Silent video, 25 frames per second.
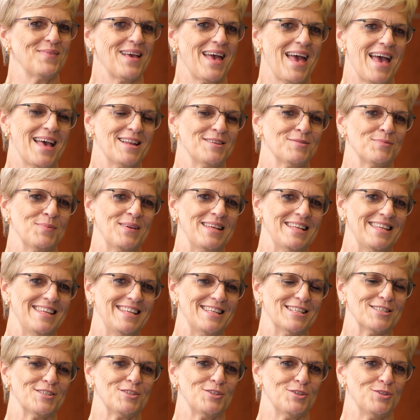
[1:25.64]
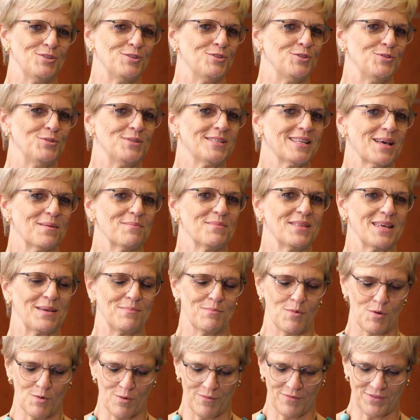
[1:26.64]
and we needed to do something
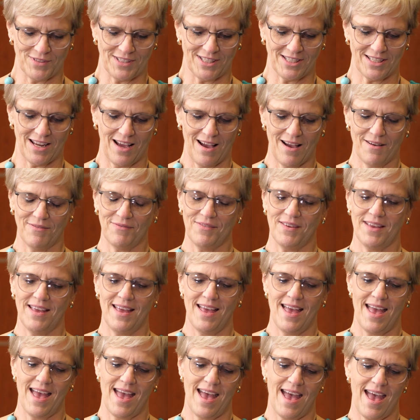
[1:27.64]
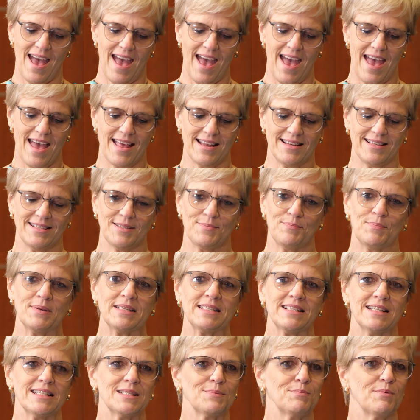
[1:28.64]
more for staff, and
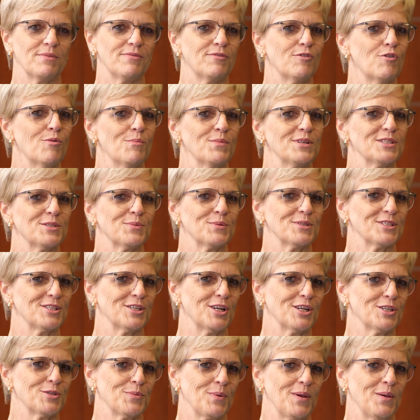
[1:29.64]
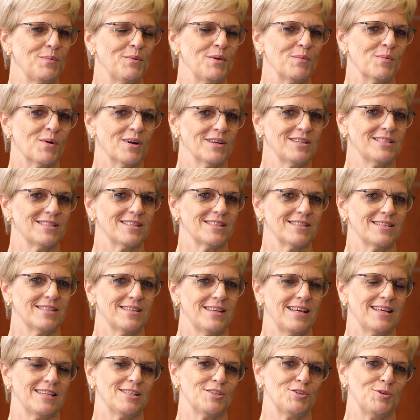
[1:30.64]
business performance was not where we wanted
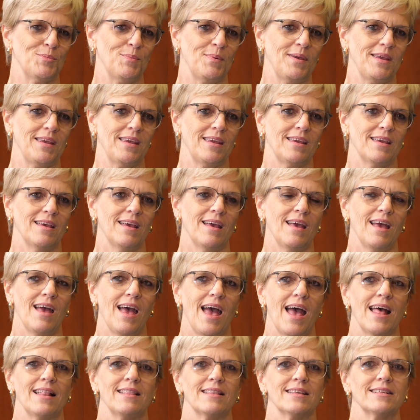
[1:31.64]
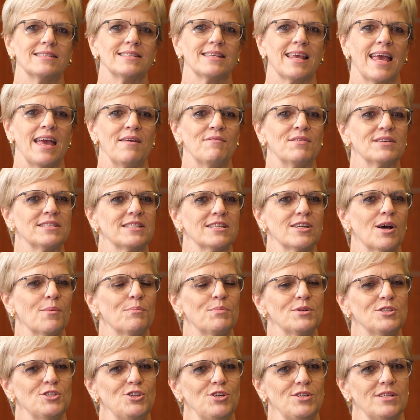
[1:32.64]
it to be. And this gave us an
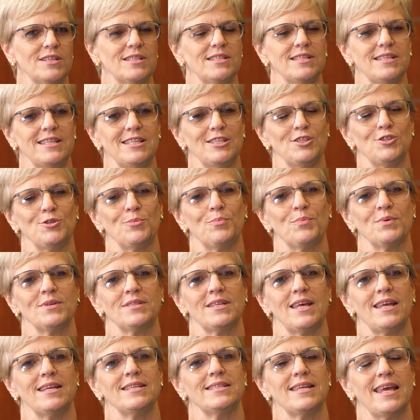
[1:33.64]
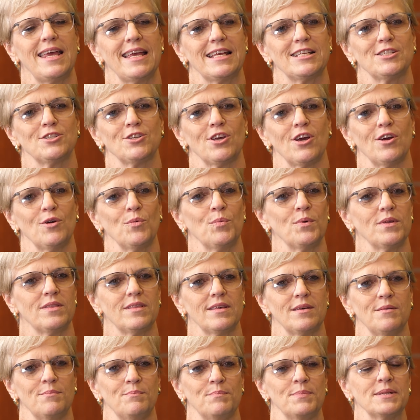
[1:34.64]
opportunity to present EXCO with
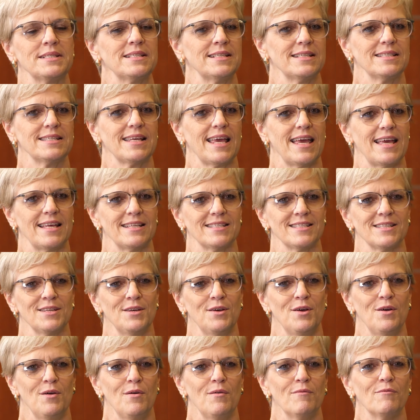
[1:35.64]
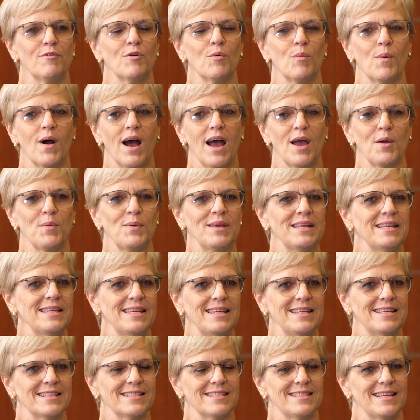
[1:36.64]
a business case for why we
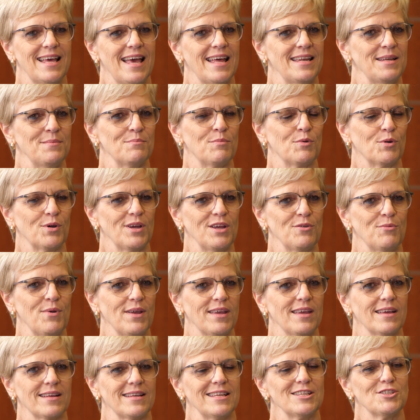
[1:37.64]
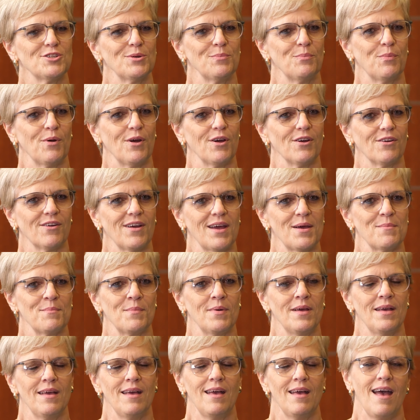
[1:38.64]
needed an employee recognition program,
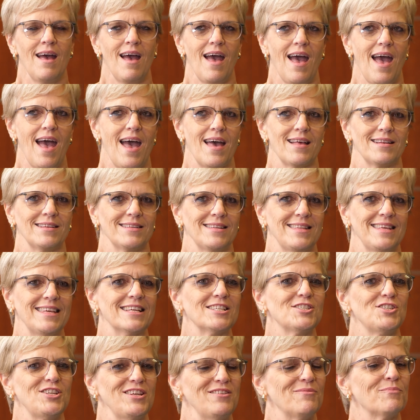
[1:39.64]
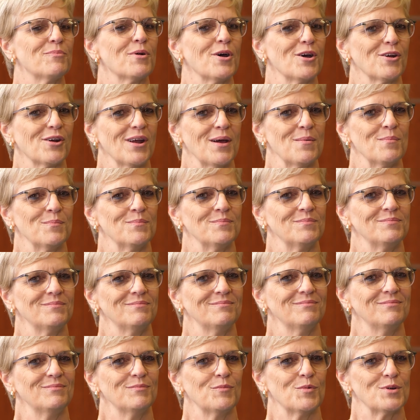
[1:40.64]
and the Achieve program
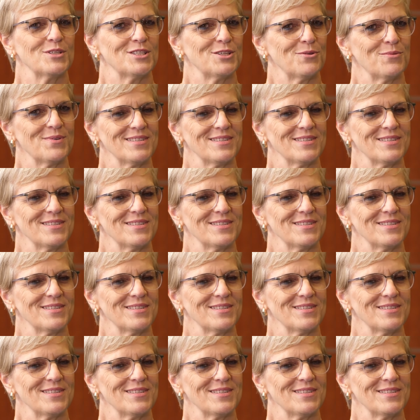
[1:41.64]
was the